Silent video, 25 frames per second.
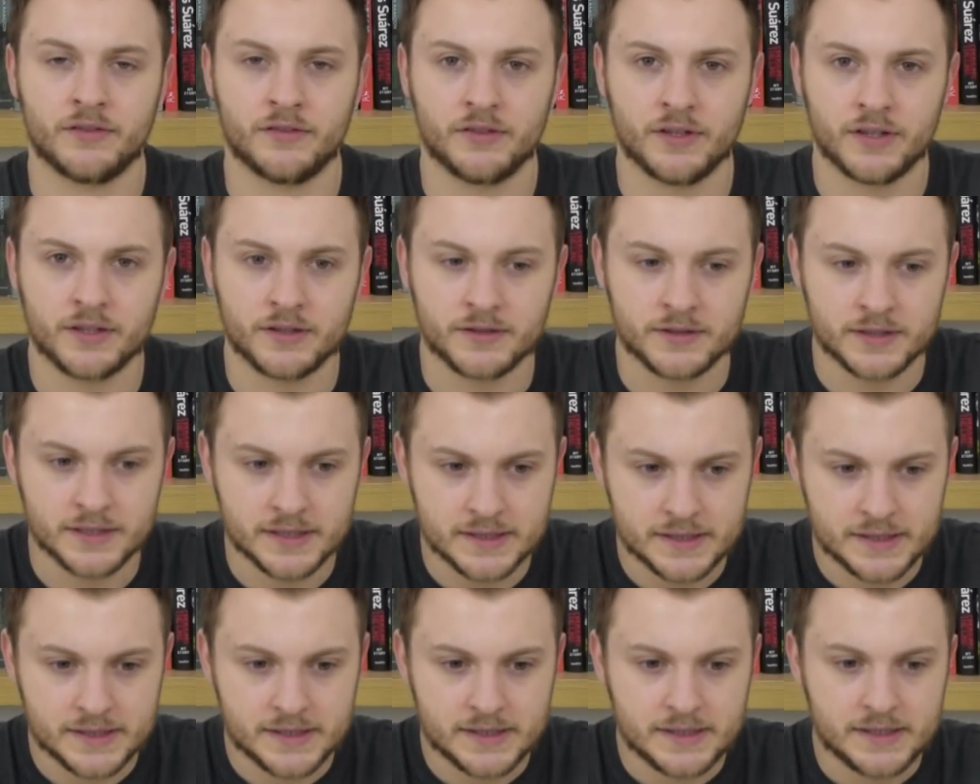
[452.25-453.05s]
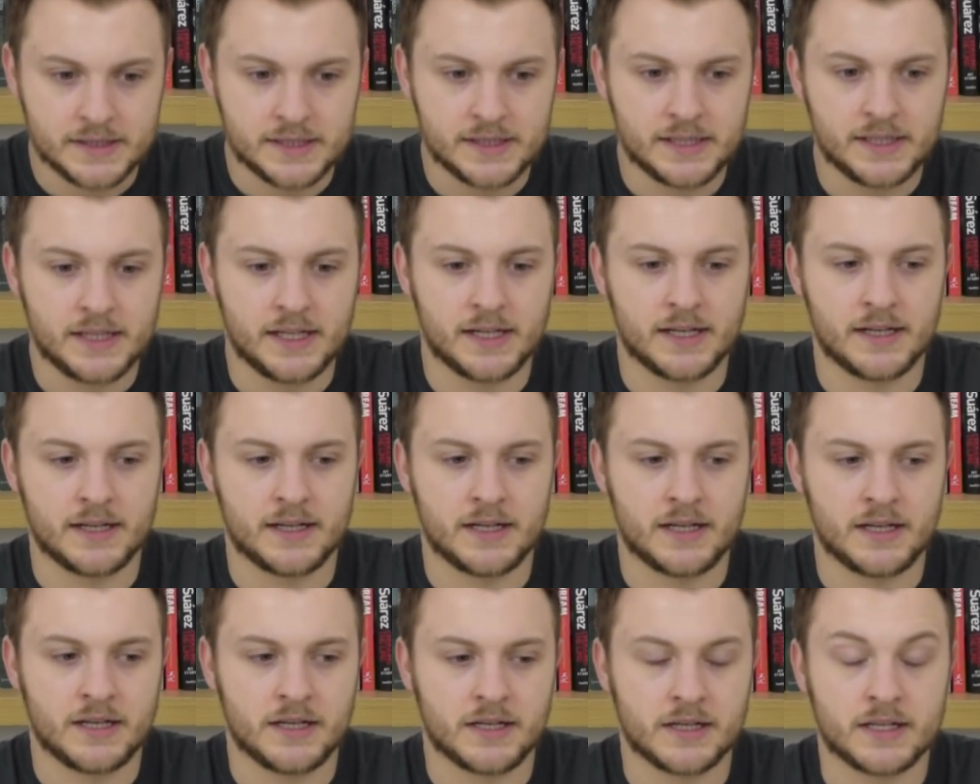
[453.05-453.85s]
So
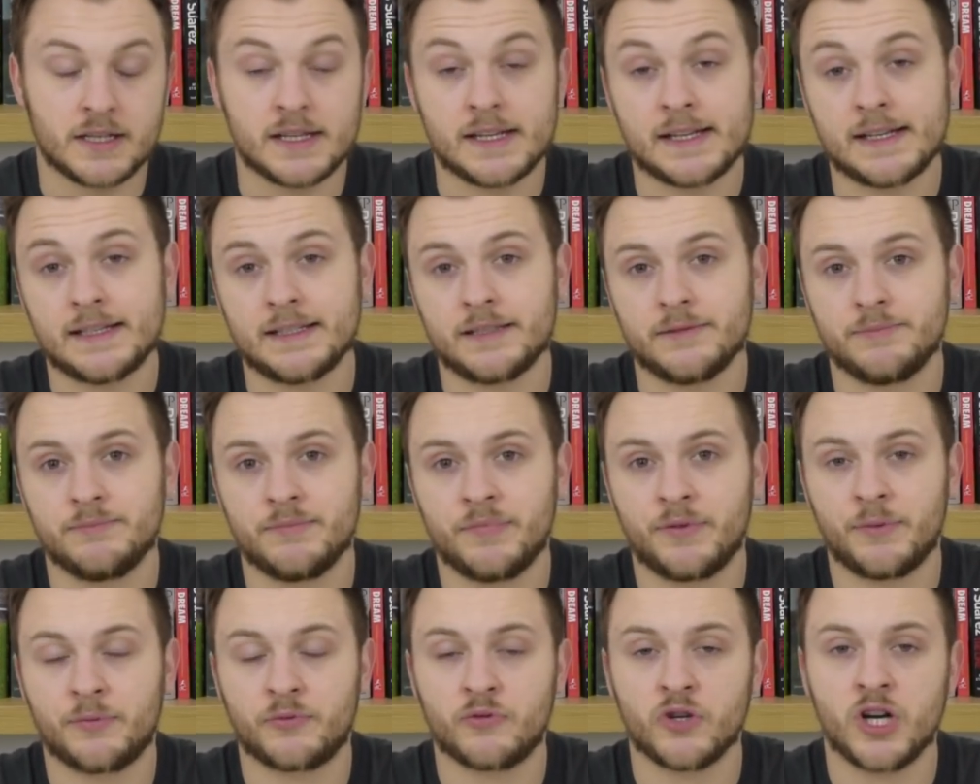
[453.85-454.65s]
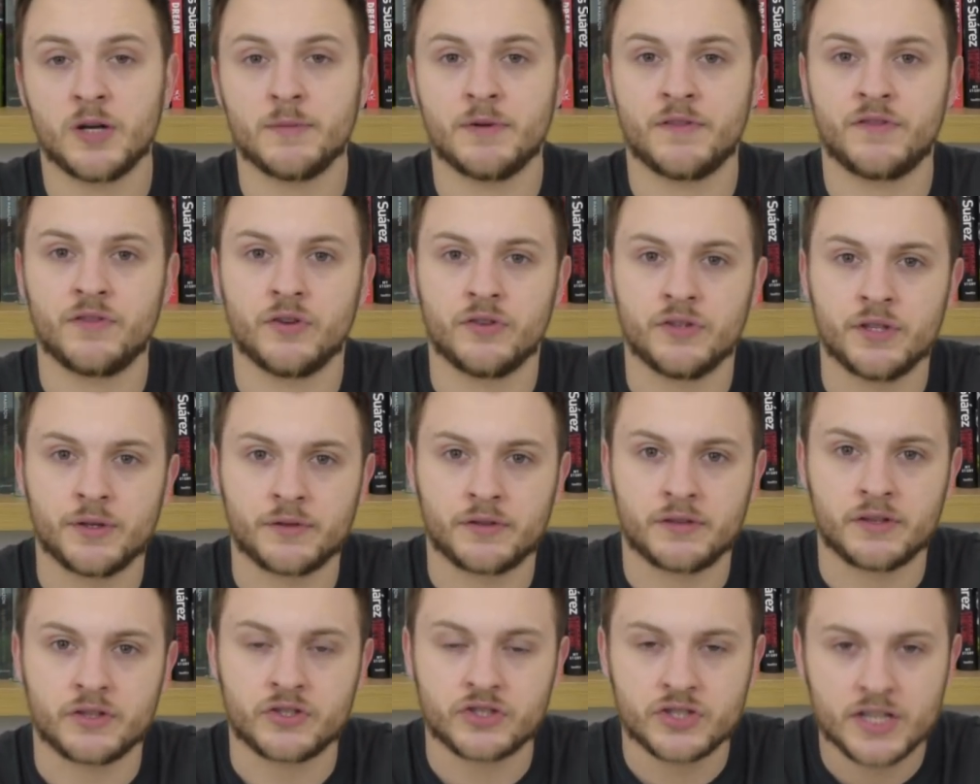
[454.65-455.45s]
yeah, subscribe if you're new
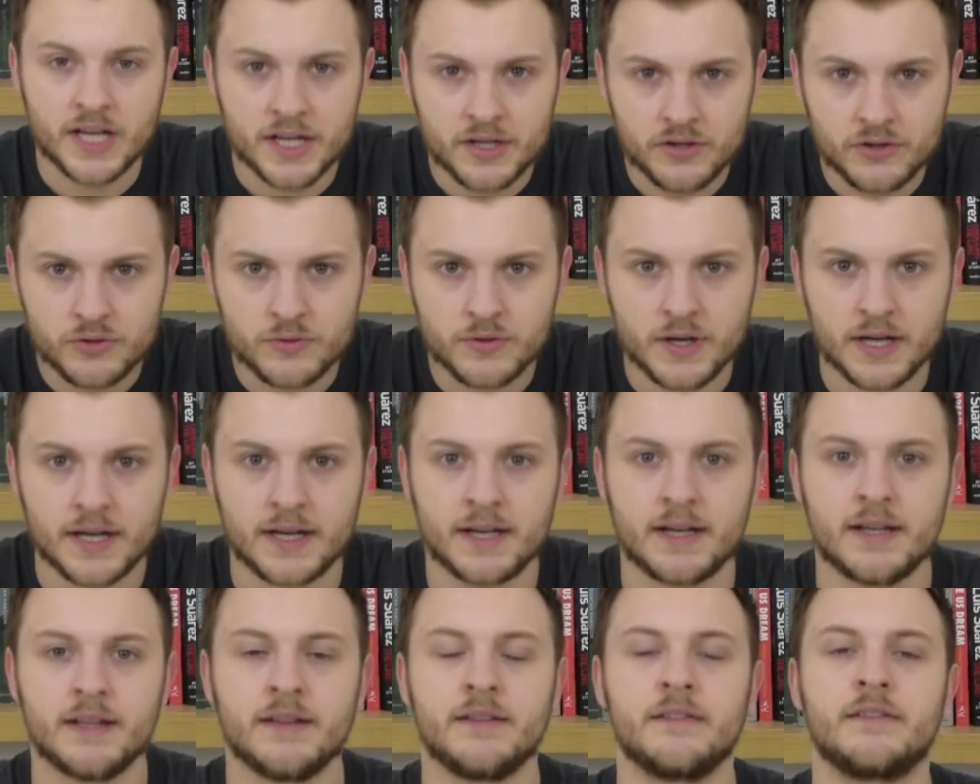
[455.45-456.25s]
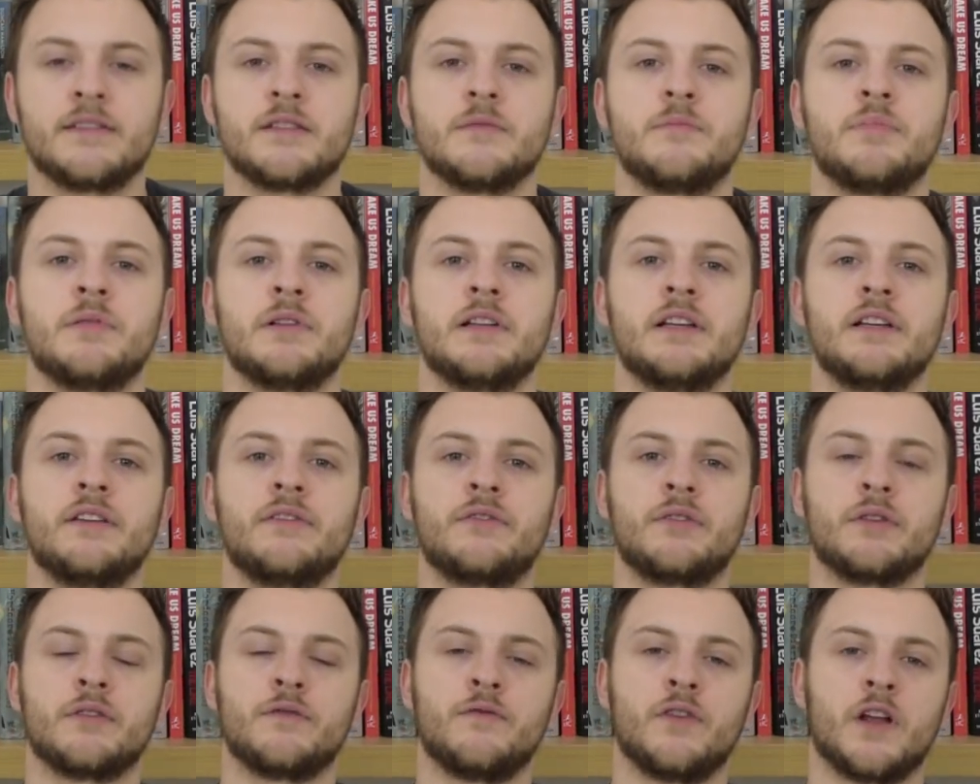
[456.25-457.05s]
to the channel, and
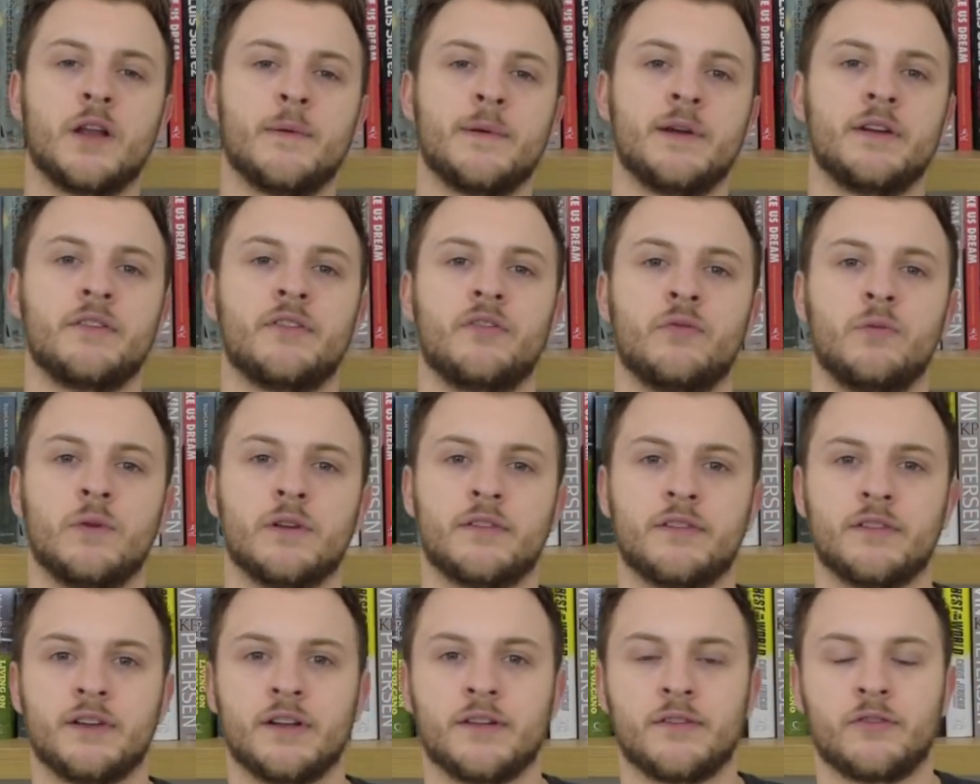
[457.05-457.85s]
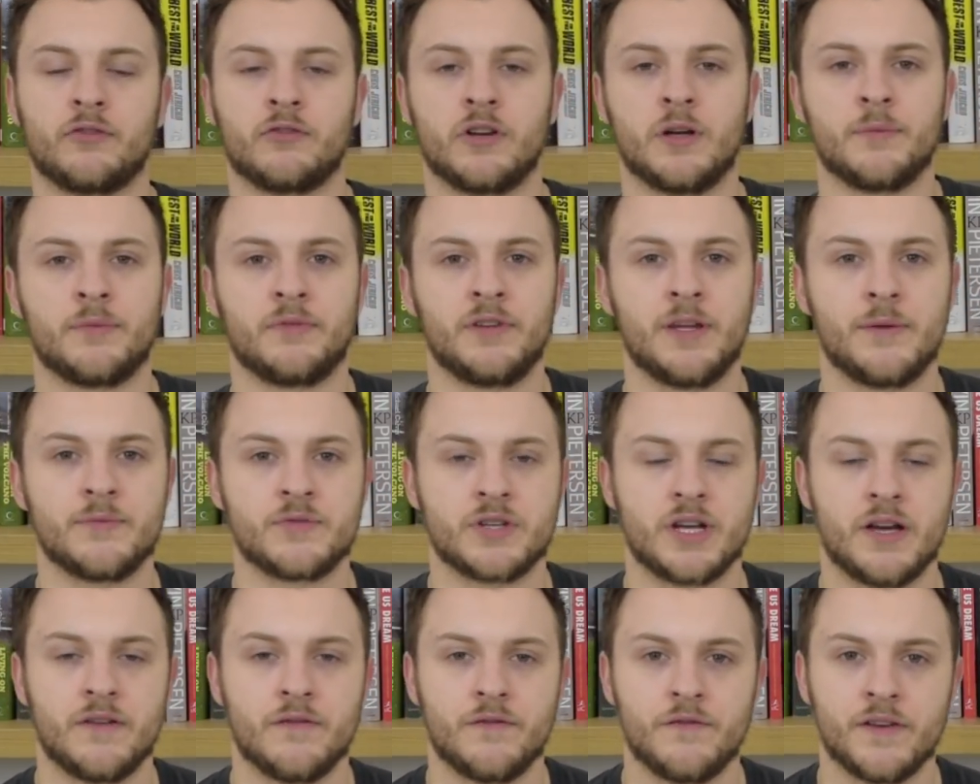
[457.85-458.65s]
please do follow me on Twitter, Instagram,
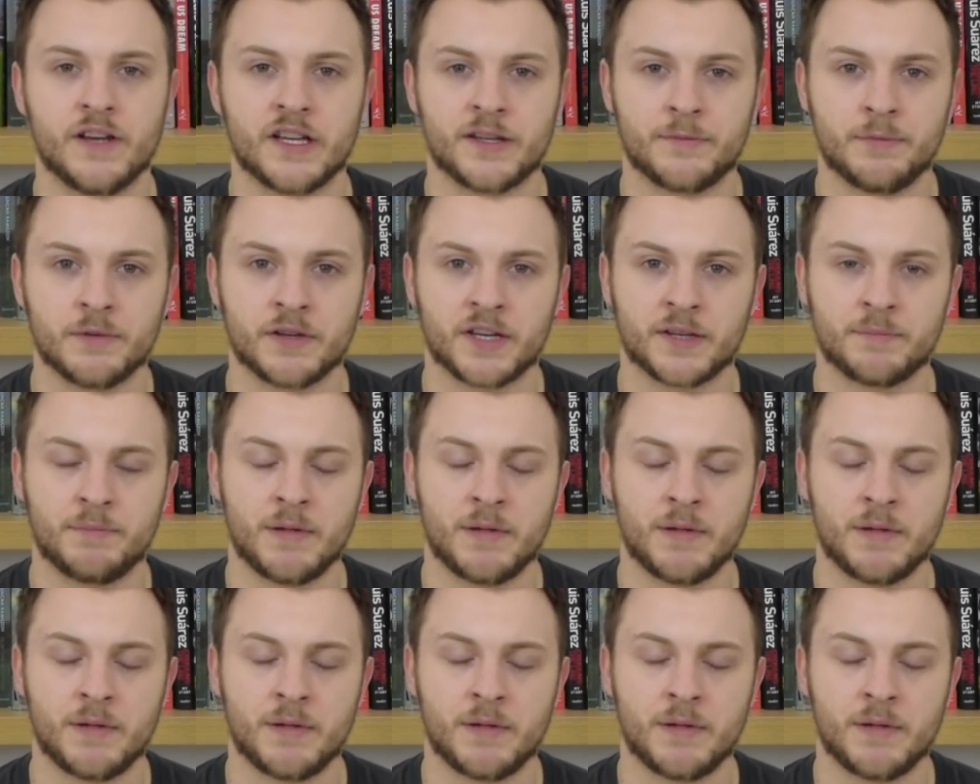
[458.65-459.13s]
Snapchat and Facebook.